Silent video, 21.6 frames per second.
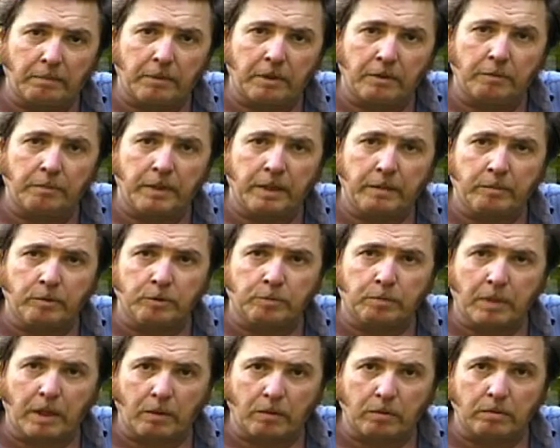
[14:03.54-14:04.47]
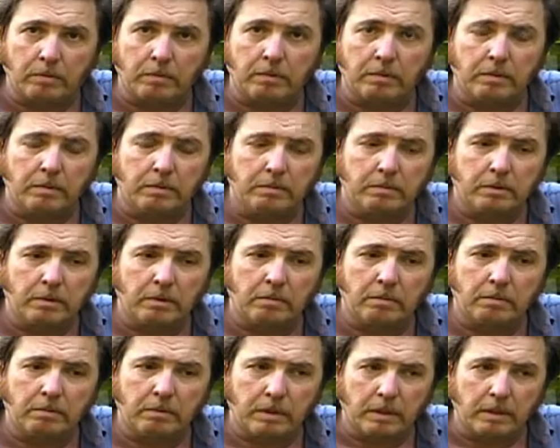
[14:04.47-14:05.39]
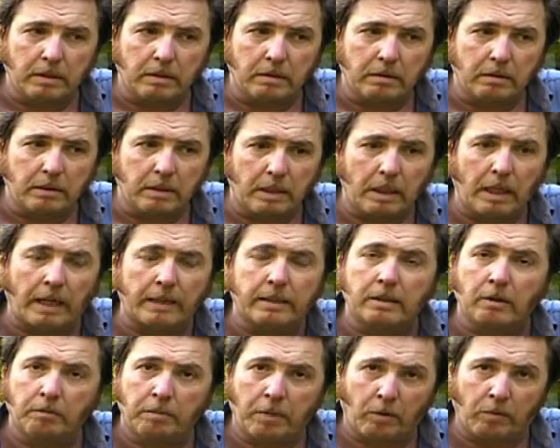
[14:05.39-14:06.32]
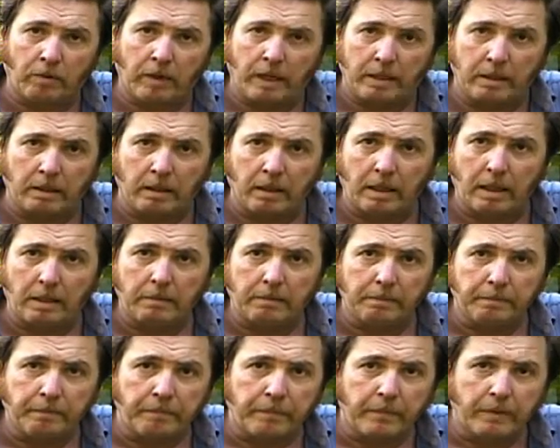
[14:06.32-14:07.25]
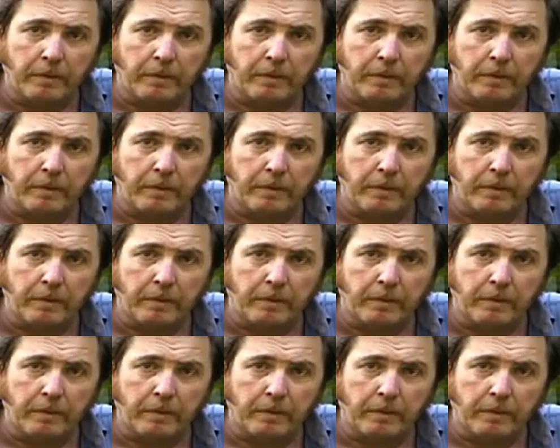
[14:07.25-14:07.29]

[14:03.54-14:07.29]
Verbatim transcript: out of other people's boat, so he liked to go boat riding a lot.